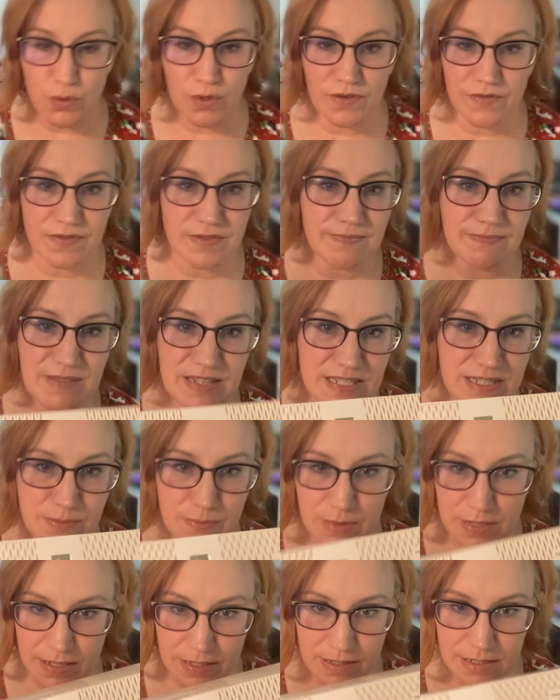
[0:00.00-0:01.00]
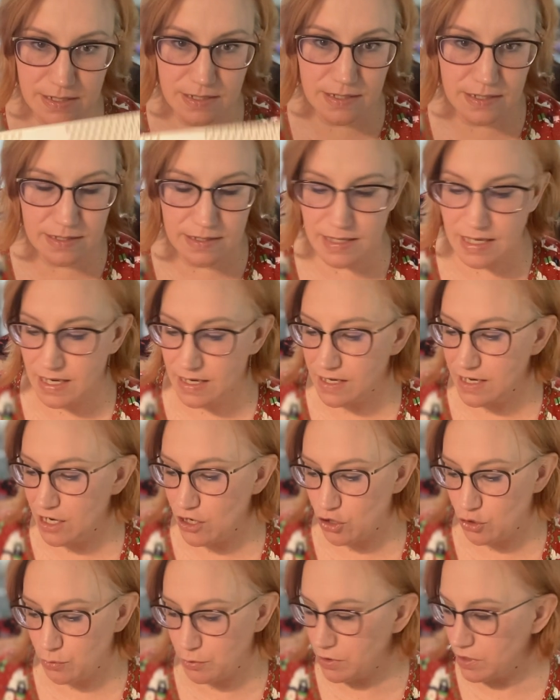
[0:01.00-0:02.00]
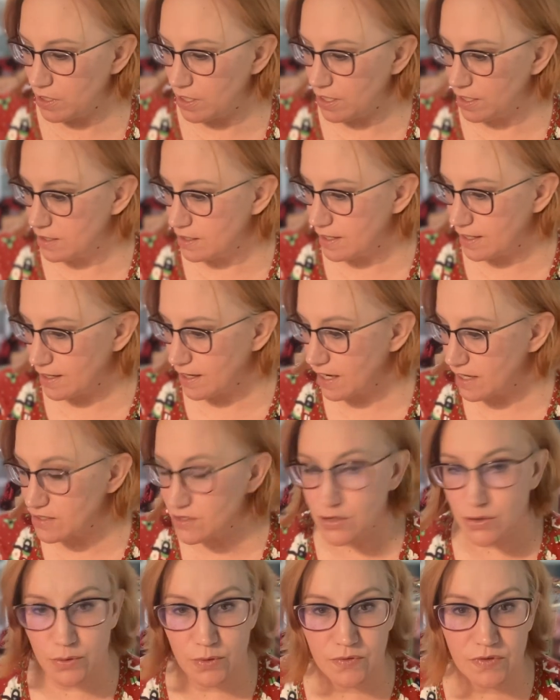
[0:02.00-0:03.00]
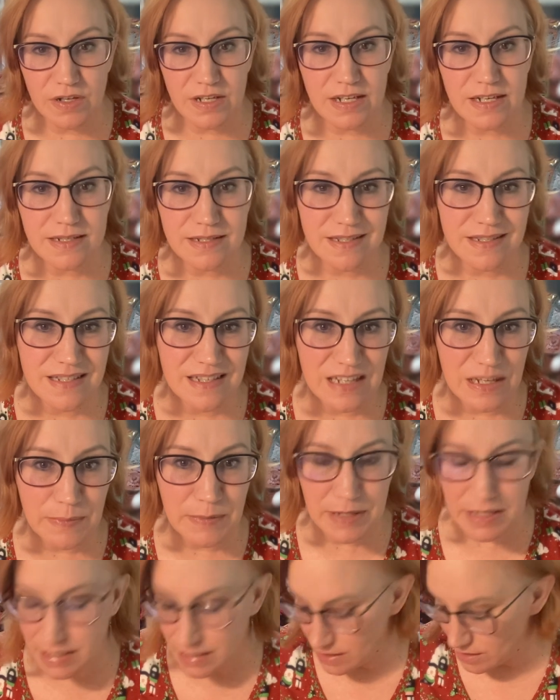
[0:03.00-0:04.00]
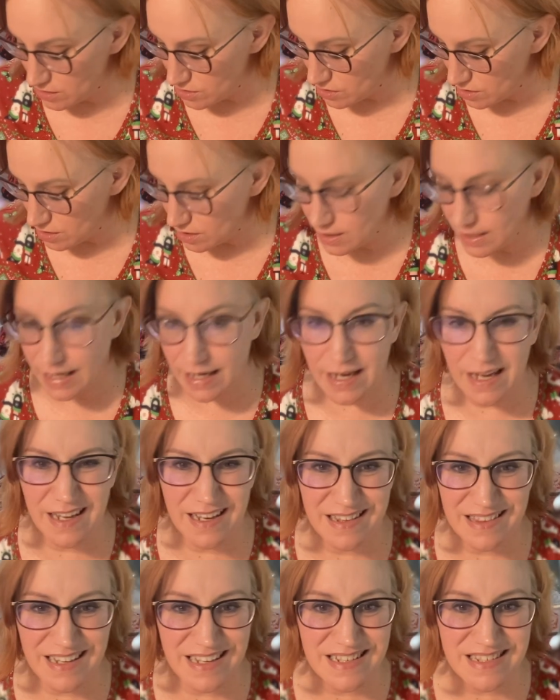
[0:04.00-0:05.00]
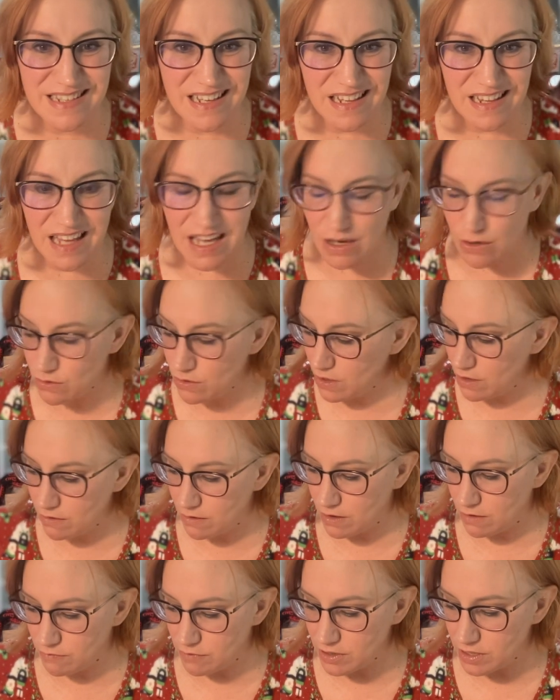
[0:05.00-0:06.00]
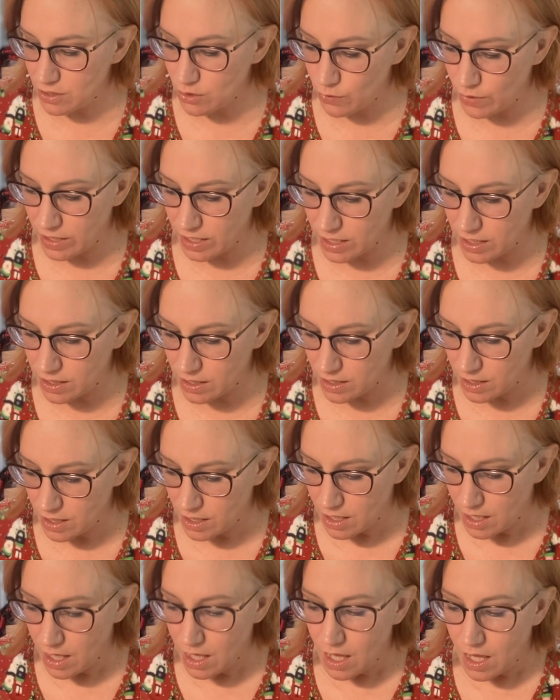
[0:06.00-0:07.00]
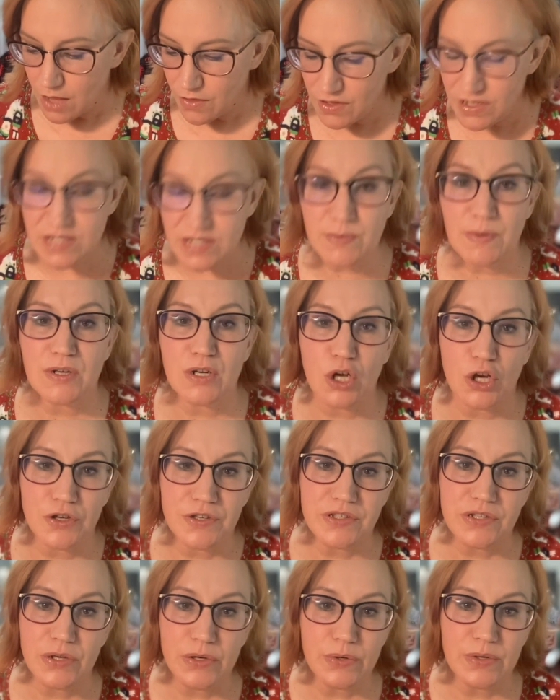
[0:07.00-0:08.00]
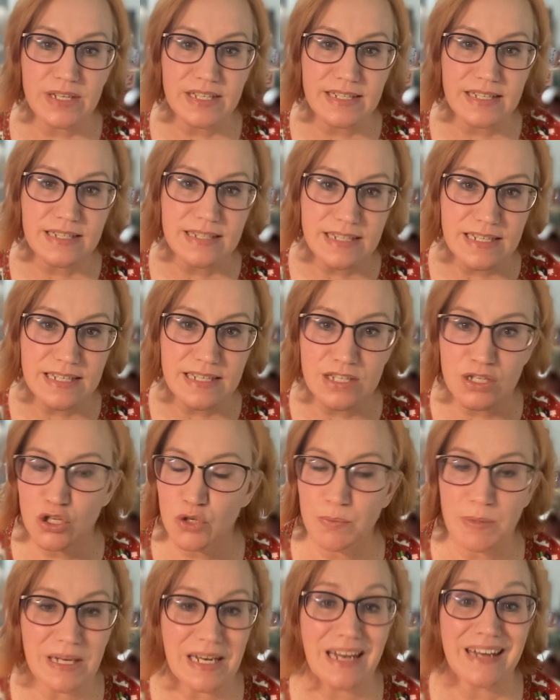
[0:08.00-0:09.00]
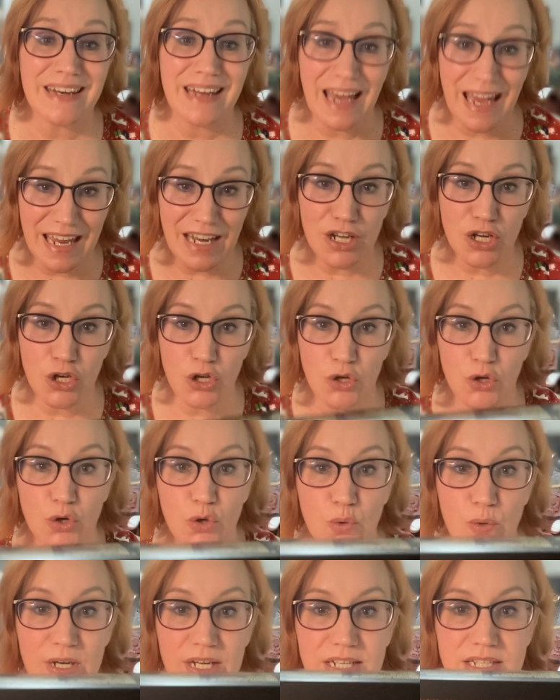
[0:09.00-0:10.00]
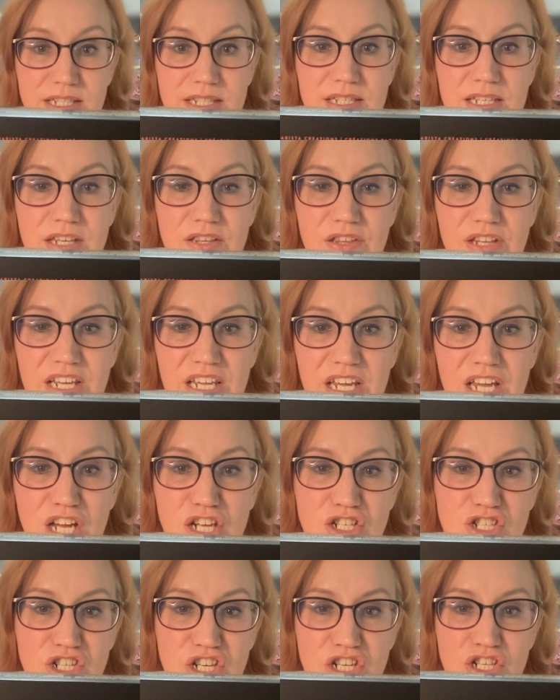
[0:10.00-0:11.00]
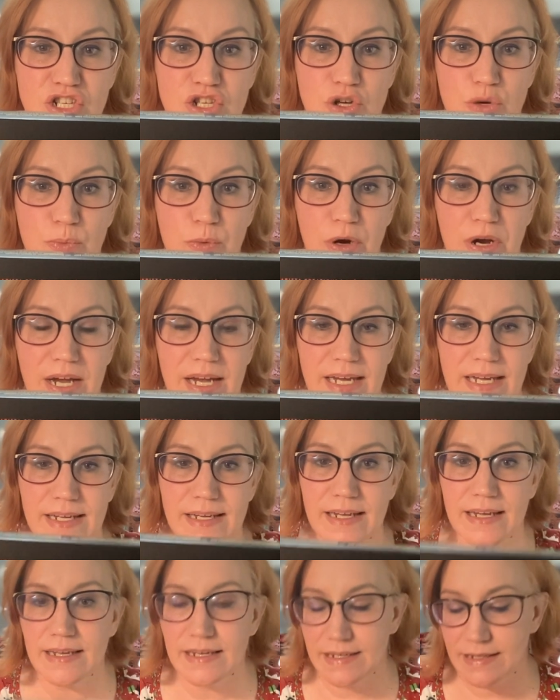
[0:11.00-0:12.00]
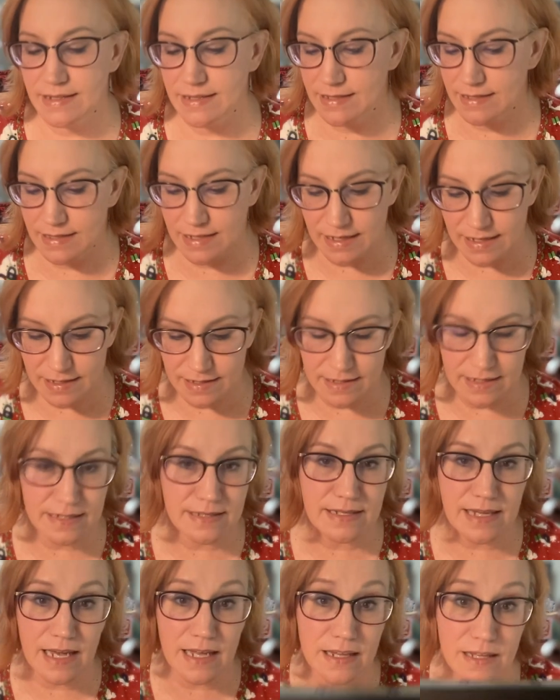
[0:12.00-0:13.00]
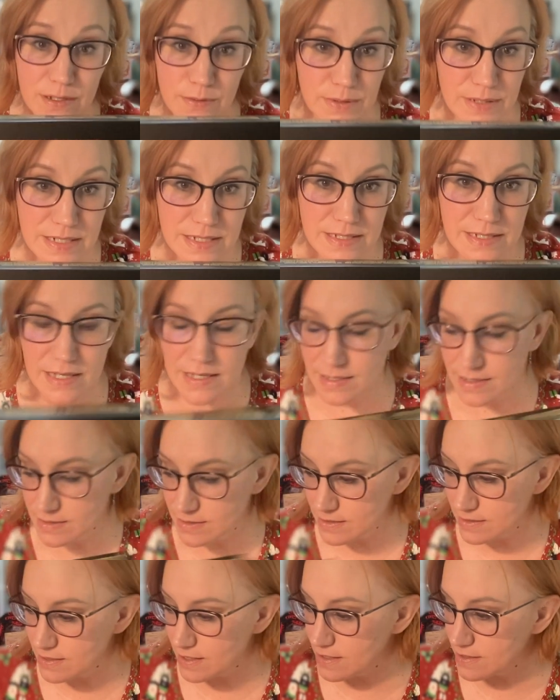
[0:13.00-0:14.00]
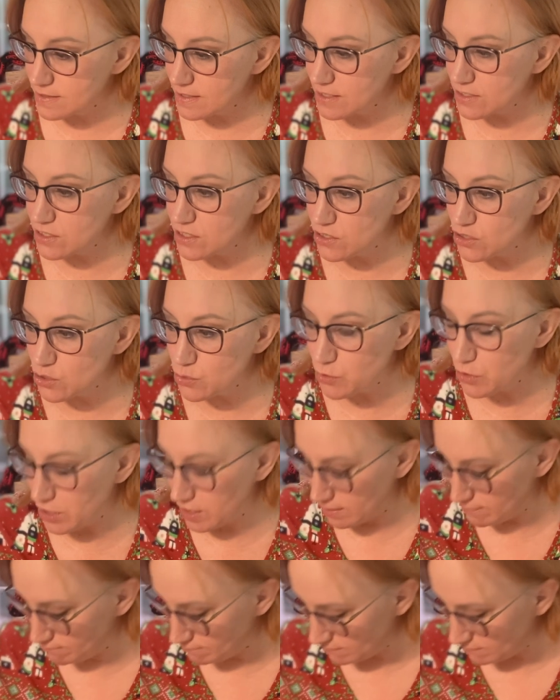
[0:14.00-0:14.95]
of this one. This is that caramel nut. I got two of it because it's a limited edition and they sell out really quick. This one also is a seasonal but not new. It's the gingerbread. It is exactly what it says. It tastes like gingerbread.